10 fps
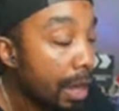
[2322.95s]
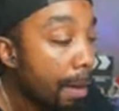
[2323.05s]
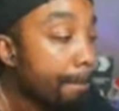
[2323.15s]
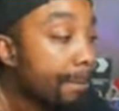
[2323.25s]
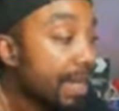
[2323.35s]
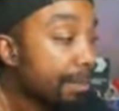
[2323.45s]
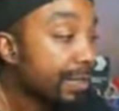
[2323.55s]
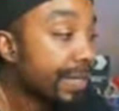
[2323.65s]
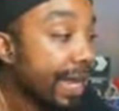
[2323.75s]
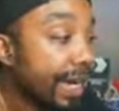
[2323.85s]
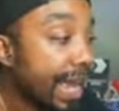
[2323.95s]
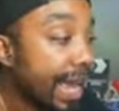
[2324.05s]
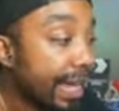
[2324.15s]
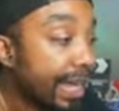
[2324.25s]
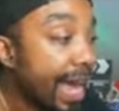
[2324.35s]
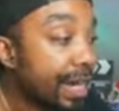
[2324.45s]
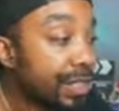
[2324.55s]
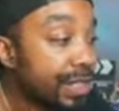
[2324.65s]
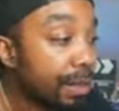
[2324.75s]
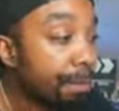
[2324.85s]
Maybe that egg had a
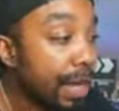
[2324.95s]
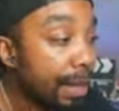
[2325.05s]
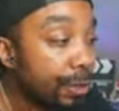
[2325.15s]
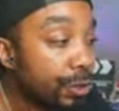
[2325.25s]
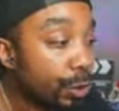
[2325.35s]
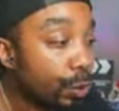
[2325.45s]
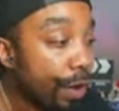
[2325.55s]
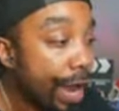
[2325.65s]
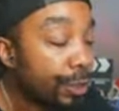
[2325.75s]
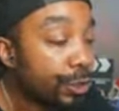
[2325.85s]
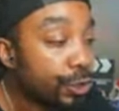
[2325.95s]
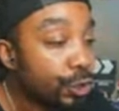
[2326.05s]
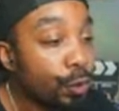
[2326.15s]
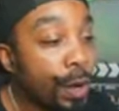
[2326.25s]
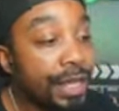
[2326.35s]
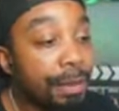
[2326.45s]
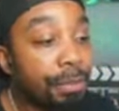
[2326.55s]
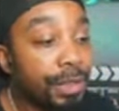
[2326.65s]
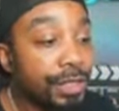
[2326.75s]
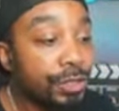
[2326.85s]
sick baby, so the rider destroying it
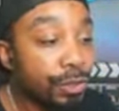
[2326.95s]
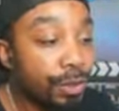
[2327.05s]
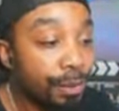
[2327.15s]
pleased her.